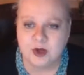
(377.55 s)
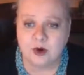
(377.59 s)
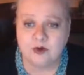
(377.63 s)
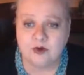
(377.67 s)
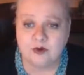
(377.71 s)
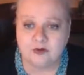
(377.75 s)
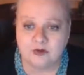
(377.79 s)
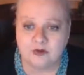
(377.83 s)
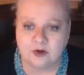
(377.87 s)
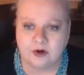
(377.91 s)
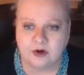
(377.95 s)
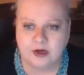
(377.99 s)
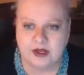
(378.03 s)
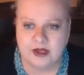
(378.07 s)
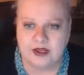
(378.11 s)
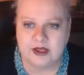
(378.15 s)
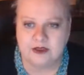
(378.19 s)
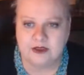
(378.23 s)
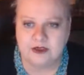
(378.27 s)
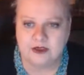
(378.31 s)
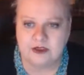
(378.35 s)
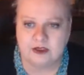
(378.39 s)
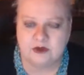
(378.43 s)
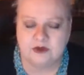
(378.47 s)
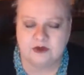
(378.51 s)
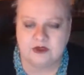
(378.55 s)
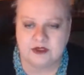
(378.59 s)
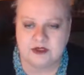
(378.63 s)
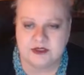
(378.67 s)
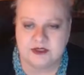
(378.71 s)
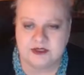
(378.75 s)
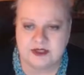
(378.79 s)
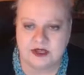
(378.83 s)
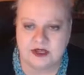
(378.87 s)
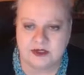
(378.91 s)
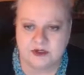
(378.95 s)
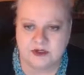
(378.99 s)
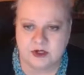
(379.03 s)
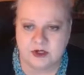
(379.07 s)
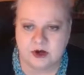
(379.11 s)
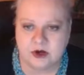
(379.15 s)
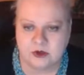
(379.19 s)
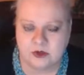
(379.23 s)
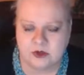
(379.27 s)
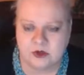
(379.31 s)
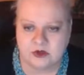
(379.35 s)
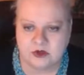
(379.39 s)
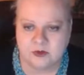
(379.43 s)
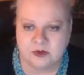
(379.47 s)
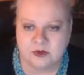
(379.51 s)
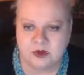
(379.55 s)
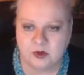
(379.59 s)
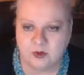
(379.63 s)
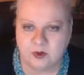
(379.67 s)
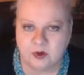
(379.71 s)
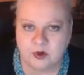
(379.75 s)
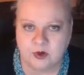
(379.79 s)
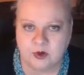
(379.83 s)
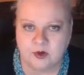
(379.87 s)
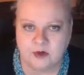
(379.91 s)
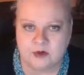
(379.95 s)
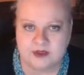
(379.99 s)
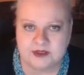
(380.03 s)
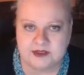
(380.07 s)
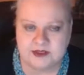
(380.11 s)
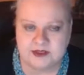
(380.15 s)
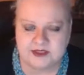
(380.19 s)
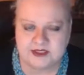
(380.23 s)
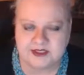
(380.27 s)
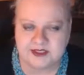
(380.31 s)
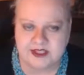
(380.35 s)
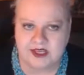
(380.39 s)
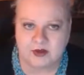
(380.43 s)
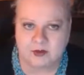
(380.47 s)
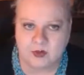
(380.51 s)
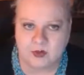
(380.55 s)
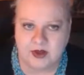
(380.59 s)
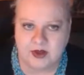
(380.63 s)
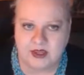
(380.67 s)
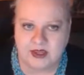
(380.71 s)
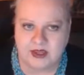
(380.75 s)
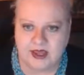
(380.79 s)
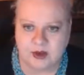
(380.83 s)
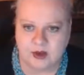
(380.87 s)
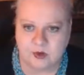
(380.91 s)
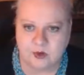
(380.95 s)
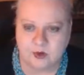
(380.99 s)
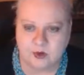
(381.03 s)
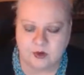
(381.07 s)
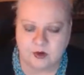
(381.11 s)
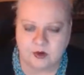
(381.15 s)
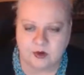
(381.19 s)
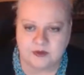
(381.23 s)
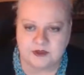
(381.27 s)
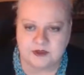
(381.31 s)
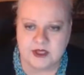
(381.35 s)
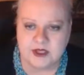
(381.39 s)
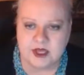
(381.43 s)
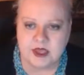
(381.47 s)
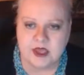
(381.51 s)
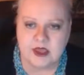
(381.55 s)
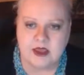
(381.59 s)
over into this sRGB world and the CMYK world.